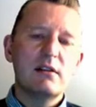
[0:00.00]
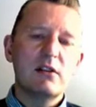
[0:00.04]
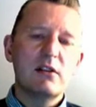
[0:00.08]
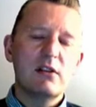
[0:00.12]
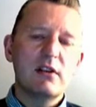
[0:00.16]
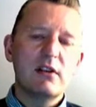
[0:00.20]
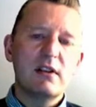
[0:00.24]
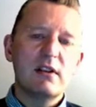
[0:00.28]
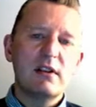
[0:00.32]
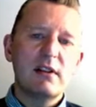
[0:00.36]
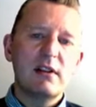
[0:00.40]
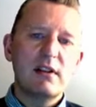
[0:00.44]
So
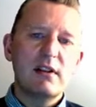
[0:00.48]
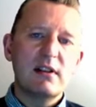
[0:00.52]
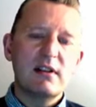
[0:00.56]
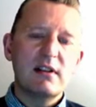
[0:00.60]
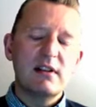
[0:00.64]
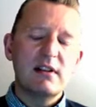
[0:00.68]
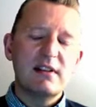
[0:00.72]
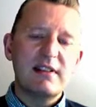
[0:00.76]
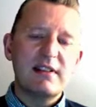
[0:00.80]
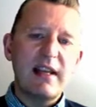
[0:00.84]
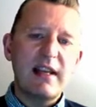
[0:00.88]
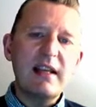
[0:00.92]

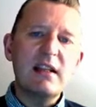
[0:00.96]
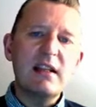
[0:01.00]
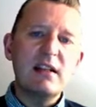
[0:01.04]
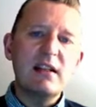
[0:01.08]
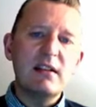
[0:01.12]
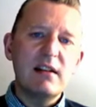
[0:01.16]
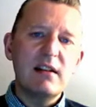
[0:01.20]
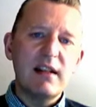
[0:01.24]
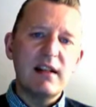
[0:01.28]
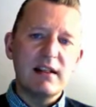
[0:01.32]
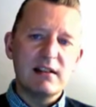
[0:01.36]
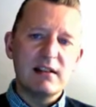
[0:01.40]
the
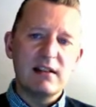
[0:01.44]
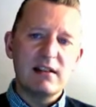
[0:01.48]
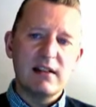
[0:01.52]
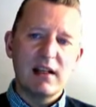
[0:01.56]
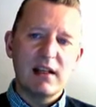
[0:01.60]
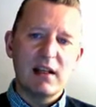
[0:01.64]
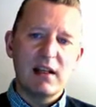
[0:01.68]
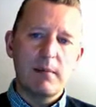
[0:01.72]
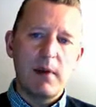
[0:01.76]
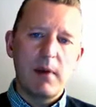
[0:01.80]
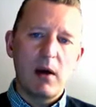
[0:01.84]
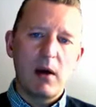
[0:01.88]
second thing to
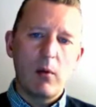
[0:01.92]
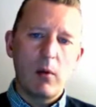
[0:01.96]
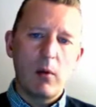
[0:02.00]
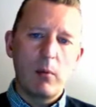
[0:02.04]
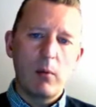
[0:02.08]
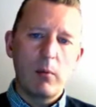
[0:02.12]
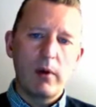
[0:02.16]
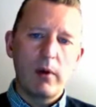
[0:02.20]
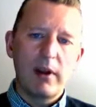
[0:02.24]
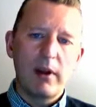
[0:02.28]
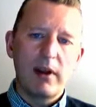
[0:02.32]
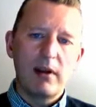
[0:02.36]
think about
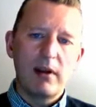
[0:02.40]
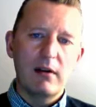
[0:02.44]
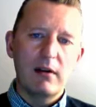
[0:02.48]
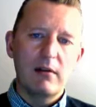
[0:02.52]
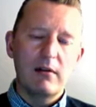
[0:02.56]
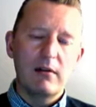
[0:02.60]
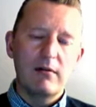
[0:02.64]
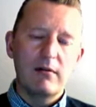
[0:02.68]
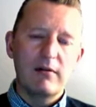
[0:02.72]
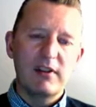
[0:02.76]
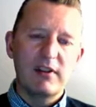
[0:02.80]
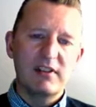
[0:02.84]
when we're
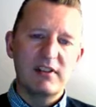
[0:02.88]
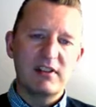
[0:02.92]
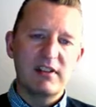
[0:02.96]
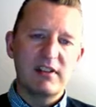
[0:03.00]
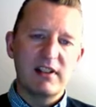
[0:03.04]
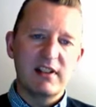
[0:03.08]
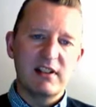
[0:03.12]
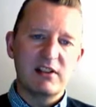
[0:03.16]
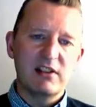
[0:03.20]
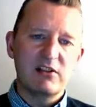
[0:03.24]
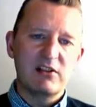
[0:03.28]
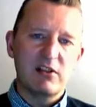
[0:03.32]

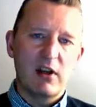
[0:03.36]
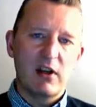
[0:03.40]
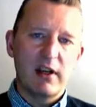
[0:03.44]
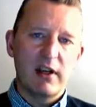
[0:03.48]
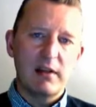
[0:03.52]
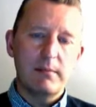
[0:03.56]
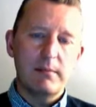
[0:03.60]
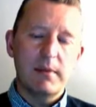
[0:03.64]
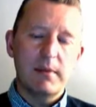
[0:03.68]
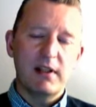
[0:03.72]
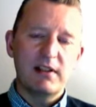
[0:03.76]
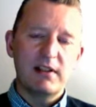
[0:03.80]
visiting a
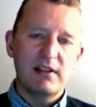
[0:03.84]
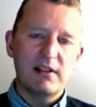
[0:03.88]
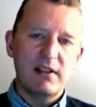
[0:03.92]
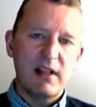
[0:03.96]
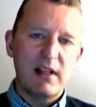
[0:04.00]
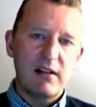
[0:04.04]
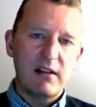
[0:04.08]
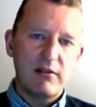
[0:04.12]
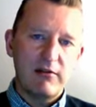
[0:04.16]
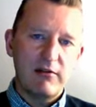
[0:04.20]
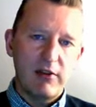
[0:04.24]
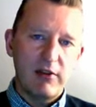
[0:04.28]
site, because in
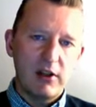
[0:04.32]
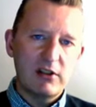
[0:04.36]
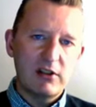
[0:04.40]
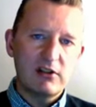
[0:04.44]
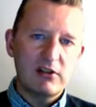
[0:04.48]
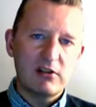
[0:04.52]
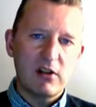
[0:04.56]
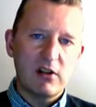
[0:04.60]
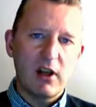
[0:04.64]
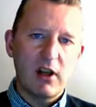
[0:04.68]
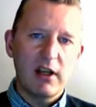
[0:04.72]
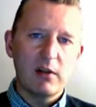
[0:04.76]
that
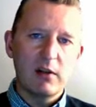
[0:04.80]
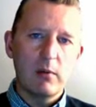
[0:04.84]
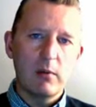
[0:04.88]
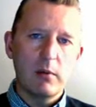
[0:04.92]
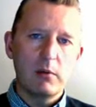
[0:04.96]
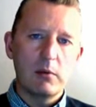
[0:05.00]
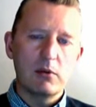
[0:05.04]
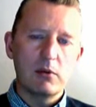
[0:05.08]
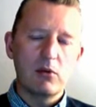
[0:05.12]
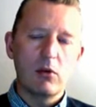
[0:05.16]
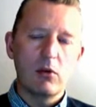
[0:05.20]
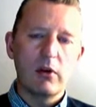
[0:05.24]
first slide we
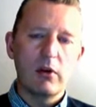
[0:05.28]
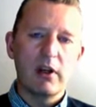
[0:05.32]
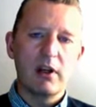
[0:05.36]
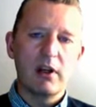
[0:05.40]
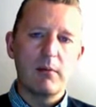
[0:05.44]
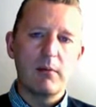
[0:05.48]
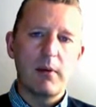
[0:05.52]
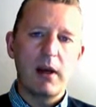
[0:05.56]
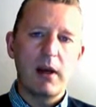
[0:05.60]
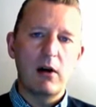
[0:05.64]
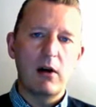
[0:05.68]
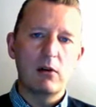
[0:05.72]
were talking
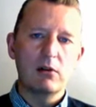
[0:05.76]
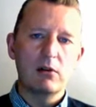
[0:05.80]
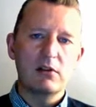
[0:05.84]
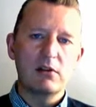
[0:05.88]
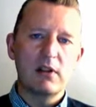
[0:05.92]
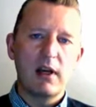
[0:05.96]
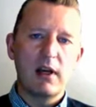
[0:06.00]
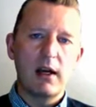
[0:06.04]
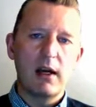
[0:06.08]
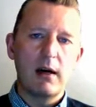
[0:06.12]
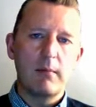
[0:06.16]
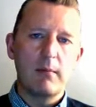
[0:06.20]

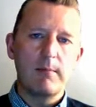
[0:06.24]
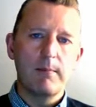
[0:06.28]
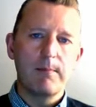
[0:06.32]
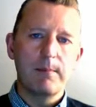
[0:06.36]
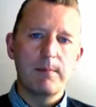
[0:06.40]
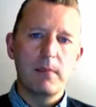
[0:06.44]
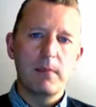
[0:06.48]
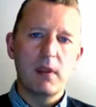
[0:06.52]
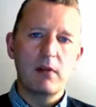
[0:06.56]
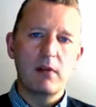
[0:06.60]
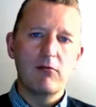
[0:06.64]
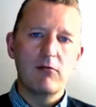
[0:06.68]
about
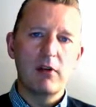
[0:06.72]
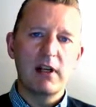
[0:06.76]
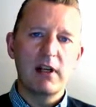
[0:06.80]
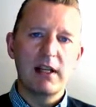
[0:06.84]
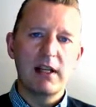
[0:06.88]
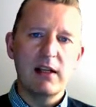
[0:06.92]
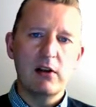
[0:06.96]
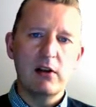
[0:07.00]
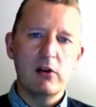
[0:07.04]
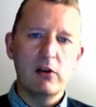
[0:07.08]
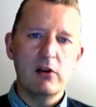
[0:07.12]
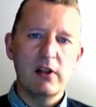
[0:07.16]

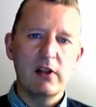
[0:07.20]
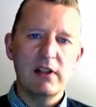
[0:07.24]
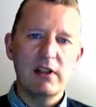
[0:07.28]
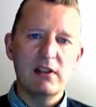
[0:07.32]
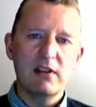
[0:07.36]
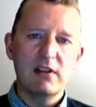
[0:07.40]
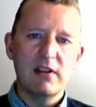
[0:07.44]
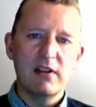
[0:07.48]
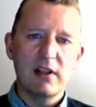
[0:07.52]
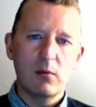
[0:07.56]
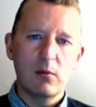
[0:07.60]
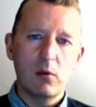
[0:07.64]
really you need
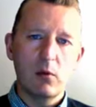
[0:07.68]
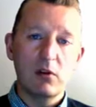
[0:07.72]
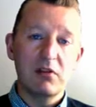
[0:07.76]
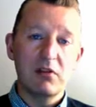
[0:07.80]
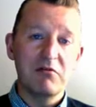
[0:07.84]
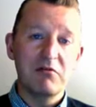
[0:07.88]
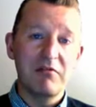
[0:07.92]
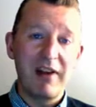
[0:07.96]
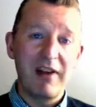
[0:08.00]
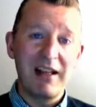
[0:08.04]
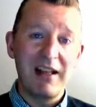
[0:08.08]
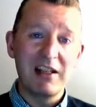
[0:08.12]
to think what
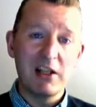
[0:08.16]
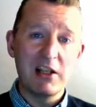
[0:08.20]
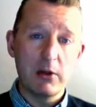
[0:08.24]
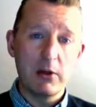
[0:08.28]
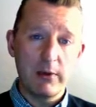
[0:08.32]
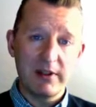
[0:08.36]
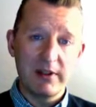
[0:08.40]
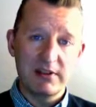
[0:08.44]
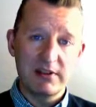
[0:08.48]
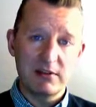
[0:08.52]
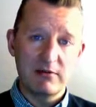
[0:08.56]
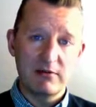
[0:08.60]
the
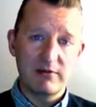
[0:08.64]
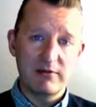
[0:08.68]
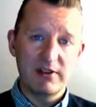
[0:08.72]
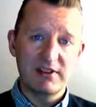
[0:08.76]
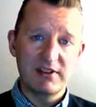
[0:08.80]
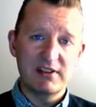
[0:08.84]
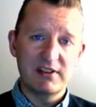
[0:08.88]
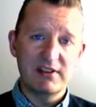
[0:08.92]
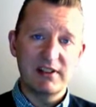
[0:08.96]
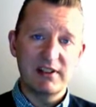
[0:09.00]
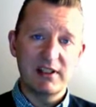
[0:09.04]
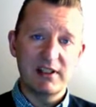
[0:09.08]
value is of
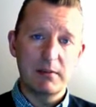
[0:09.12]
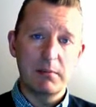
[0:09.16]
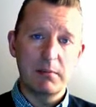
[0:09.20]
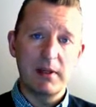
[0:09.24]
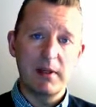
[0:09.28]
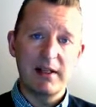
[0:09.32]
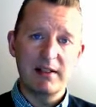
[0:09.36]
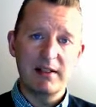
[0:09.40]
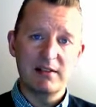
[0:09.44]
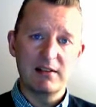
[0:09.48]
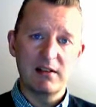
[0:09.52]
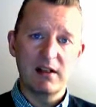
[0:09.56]
visiting a
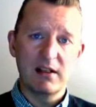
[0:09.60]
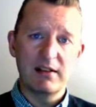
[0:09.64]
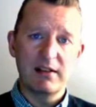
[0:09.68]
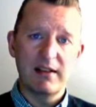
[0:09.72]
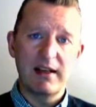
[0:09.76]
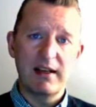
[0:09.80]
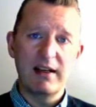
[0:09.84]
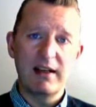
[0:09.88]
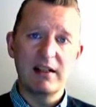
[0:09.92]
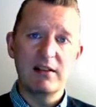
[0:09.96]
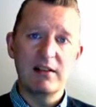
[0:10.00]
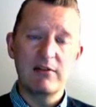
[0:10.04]
place like
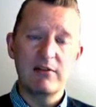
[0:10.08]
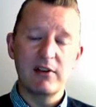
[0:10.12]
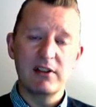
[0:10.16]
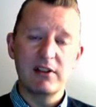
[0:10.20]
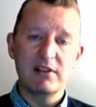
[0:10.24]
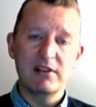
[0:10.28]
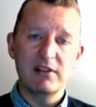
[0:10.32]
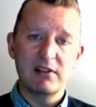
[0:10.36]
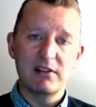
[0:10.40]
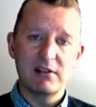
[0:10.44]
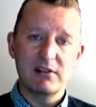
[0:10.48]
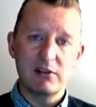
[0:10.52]
that, and if
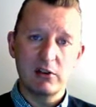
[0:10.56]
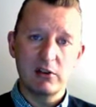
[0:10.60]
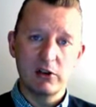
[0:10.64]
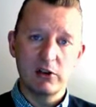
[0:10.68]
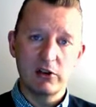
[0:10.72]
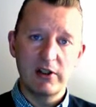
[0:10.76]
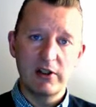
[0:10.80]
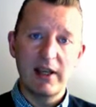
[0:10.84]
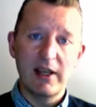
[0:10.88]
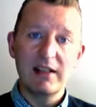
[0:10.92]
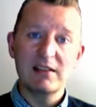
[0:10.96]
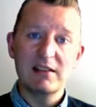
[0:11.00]
it's
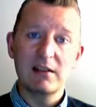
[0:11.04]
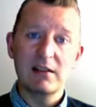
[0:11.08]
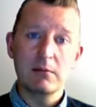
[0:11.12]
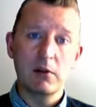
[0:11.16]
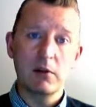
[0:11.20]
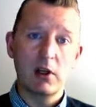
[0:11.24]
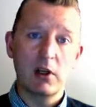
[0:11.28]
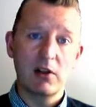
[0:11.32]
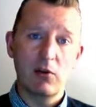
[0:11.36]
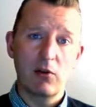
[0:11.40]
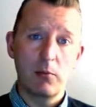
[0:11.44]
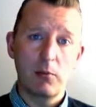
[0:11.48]
to get some
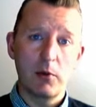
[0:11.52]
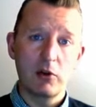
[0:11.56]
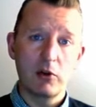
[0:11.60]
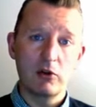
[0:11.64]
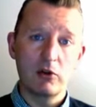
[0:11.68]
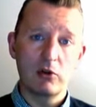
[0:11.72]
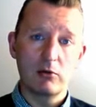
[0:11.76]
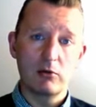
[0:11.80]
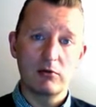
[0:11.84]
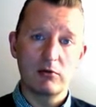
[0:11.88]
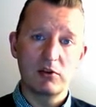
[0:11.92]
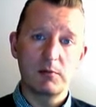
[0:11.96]
kind of
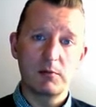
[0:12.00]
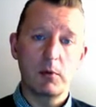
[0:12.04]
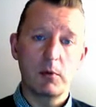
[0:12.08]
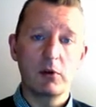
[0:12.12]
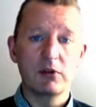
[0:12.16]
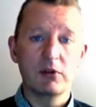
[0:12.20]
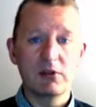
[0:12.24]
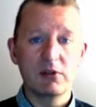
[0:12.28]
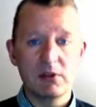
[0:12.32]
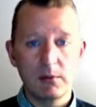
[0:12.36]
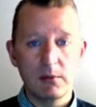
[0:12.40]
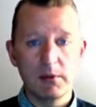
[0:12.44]
emotional
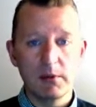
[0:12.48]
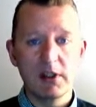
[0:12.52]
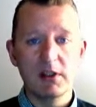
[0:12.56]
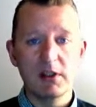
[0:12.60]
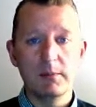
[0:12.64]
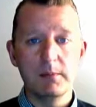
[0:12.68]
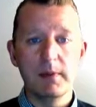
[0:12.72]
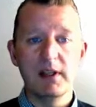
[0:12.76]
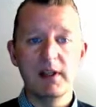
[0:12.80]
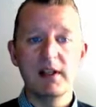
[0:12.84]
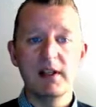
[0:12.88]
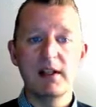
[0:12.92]
response, then we need
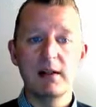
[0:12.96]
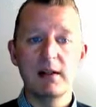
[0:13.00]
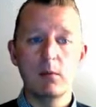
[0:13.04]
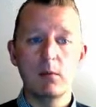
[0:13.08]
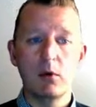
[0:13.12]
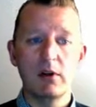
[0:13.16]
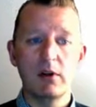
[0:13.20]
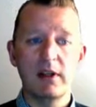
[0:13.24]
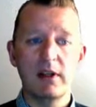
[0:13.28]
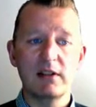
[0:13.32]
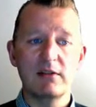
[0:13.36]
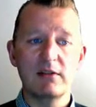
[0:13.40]
to be clear
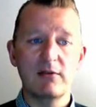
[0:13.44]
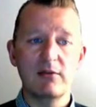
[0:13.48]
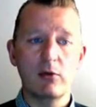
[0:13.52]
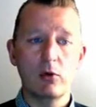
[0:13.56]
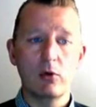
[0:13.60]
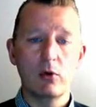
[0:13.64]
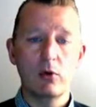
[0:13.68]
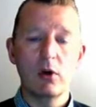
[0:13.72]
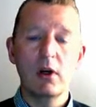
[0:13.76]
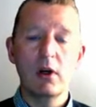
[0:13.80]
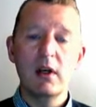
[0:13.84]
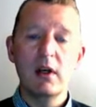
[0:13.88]
what that's
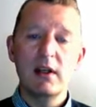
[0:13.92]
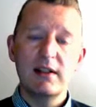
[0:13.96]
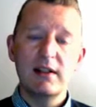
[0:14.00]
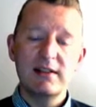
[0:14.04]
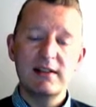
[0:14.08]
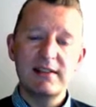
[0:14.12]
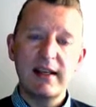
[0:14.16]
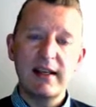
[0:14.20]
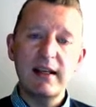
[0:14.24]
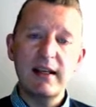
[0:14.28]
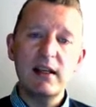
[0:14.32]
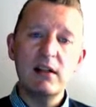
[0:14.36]
for.
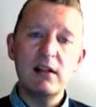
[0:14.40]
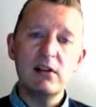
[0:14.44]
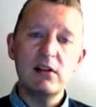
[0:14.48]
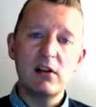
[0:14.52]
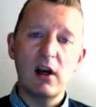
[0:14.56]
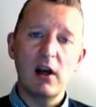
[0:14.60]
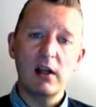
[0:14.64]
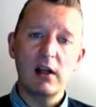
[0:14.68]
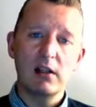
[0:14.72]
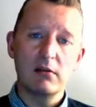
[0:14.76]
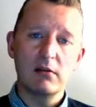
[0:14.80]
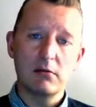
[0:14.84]
The second
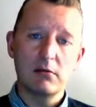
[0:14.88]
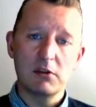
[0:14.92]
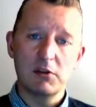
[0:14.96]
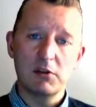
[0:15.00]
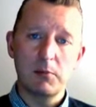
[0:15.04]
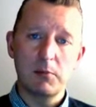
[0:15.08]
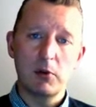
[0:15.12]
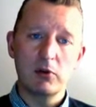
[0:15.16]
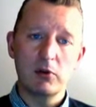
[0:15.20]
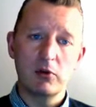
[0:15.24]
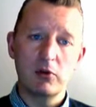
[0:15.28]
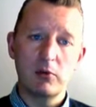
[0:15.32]
kind of
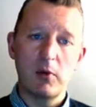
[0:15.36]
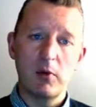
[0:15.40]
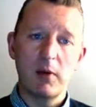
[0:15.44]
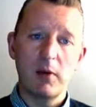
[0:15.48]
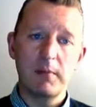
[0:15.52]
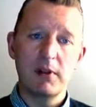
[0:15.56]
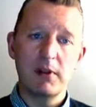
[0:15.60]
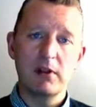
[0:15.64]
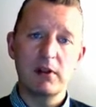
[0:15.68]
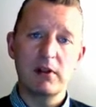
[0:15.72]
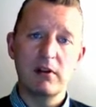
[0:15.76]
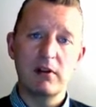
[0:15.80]
response we
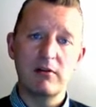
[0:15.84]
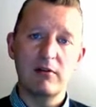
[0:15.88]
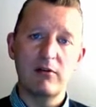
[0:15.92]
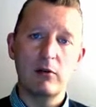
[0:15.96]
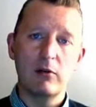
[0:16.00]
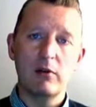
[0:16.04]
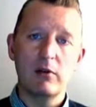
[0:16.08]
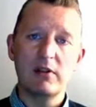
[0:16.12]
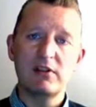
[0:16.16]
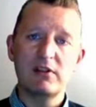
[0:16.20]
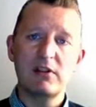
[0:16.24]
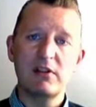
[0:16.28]
might be looking
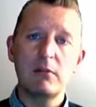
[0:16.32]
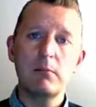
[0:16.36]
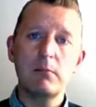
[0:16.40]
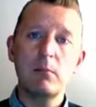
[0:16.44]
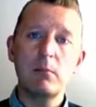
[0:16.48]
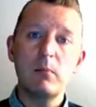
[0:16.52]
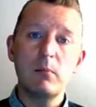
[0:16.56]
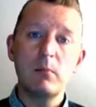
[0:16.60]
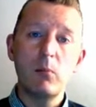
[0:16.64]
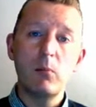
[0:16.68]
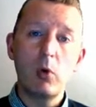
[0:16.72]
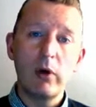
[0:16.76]
for is
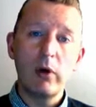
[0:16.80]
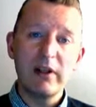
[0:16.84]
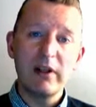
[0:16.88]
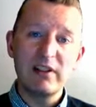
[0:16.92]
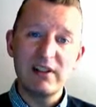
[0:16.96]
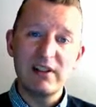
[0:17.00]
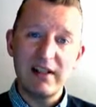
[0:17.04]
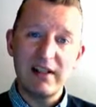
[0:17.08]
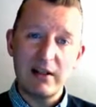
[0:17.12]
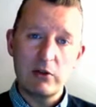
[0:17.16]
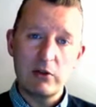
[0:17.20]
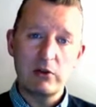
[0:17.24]
some more
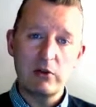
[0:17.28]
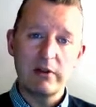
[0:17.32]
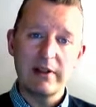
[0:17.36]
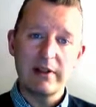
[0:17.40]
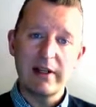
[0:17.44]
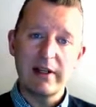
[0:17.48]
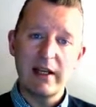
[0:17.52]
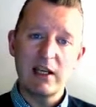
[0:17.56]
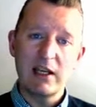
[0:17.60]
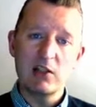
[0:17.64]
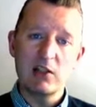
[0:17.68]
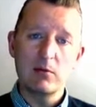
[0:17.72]
intellectual
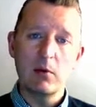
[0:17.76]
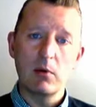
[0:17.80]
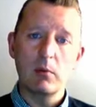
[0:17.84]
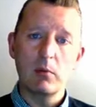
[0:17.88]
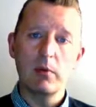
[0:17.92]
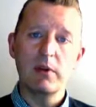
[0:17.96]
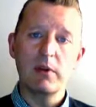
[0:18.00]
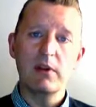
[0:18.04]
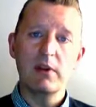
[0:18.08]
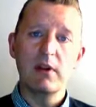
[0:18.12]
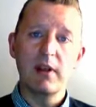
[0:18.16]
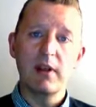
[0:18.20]
engagement
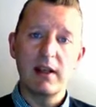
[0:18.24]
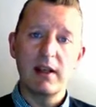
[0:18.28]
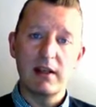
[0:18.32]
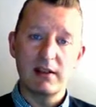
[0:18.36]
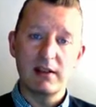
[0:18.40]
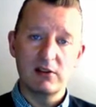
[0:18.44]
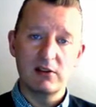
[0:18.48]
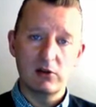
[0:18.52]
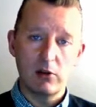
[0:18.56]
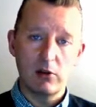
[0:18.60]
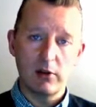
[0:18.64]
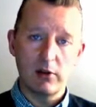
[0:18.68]
with
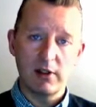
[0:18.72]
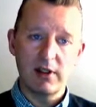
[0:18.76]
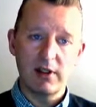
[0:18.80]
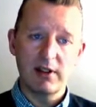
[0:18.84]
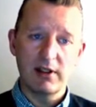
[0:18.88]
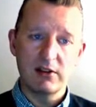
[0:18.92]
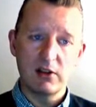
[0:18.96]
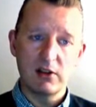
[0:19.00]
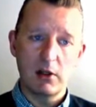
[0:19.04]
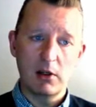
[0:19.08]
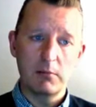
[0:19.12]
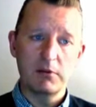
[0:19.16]
historical
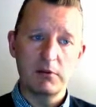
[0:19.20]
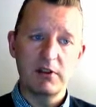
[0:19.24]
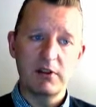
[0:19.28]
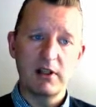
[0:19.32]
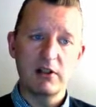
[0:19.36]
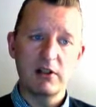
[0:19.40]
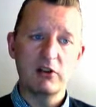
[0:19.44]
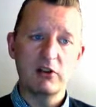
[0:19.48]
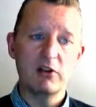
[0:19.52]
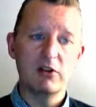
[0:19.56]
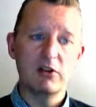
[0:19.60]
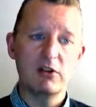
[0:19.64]

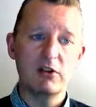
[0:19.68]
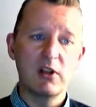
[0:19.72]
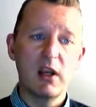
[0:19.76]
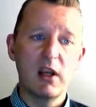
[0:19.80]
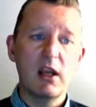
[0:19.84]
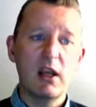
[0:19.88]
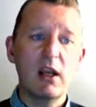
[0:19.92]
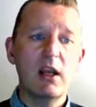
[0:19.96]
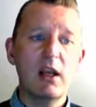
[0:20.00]
interpretations.